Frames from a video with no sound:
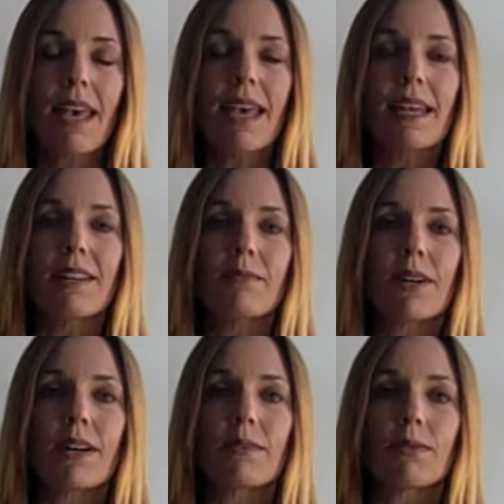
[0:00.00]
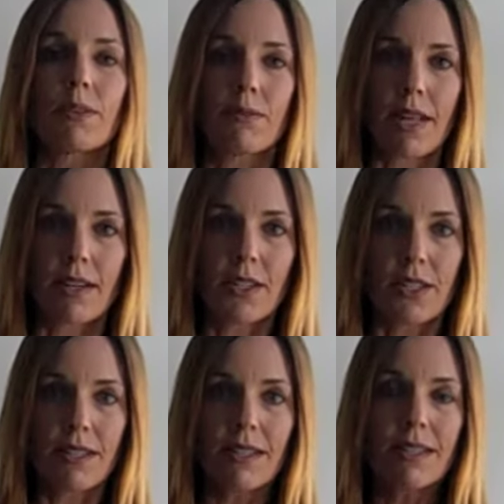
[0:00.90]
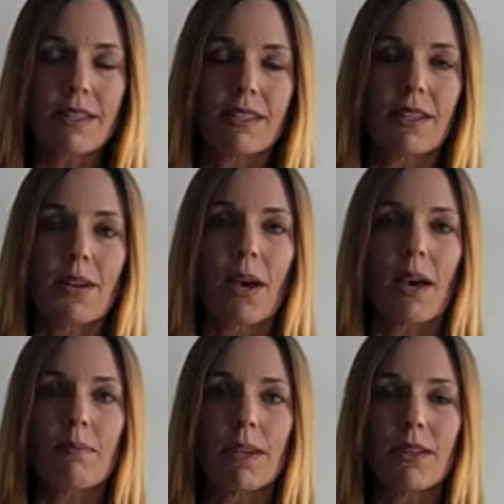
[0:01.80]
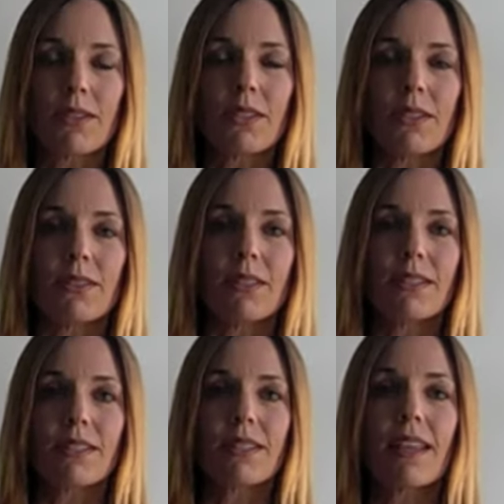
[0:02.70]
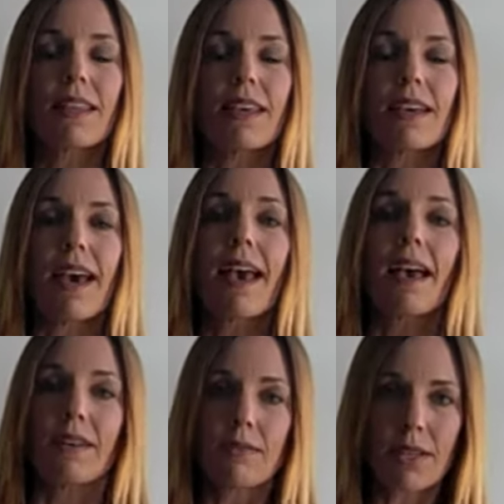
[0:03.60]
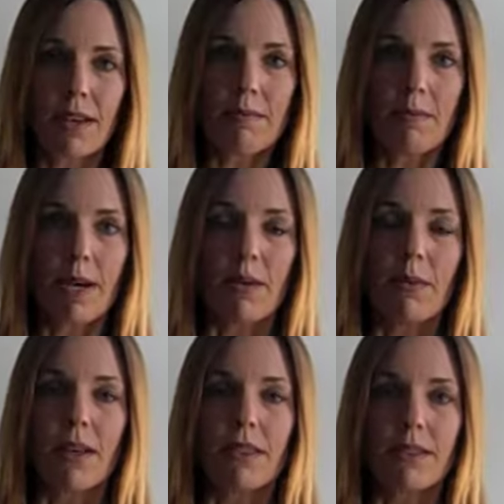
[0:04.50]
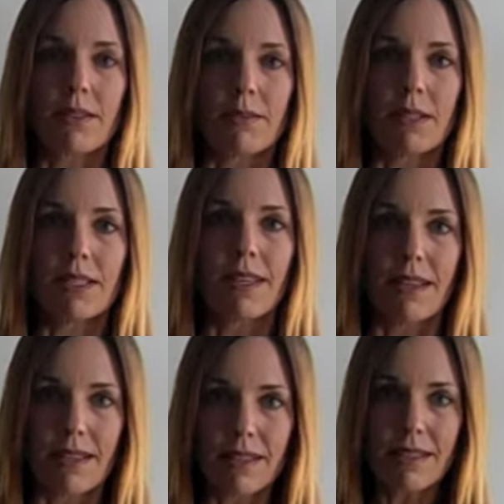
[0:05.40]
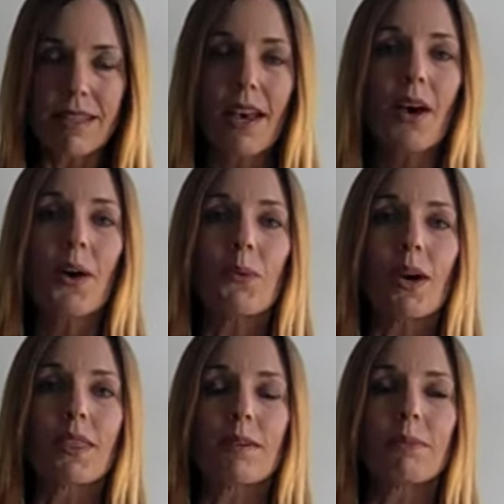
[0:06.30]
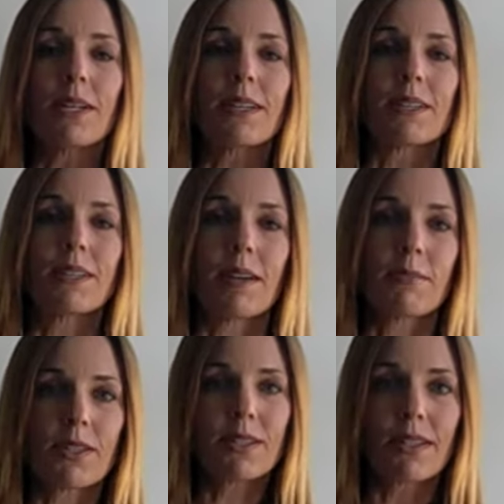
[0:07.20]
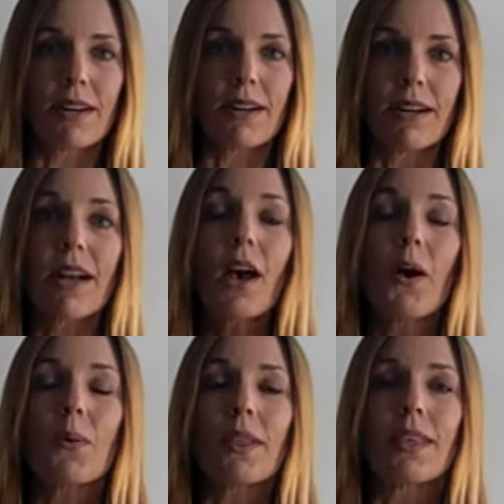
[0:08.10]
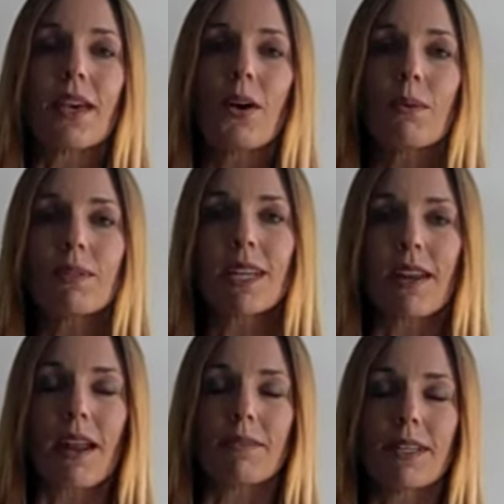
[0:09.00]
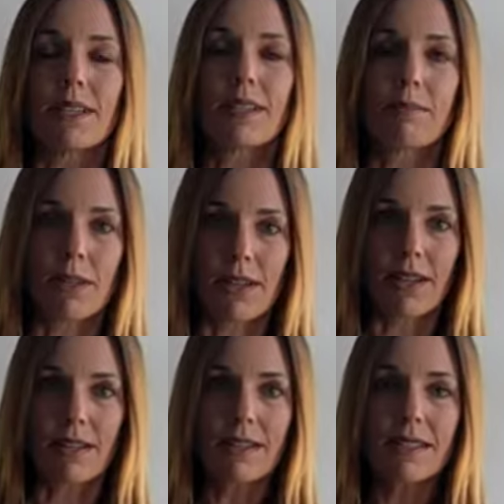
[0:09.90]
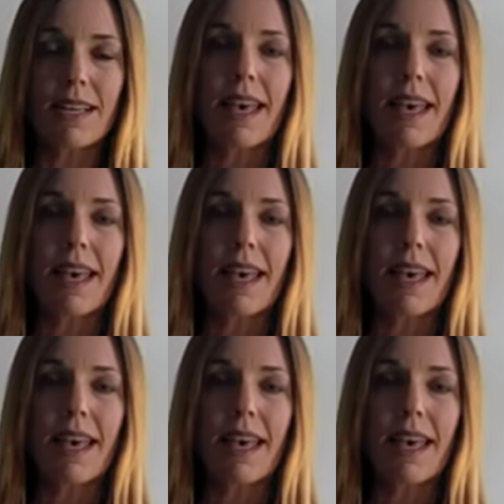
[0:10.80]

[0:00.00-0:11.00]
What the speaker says: It involves reflection, so helping your students think ahead of time about what the service is, what their preconceptions are, what they hope to get out of the experience,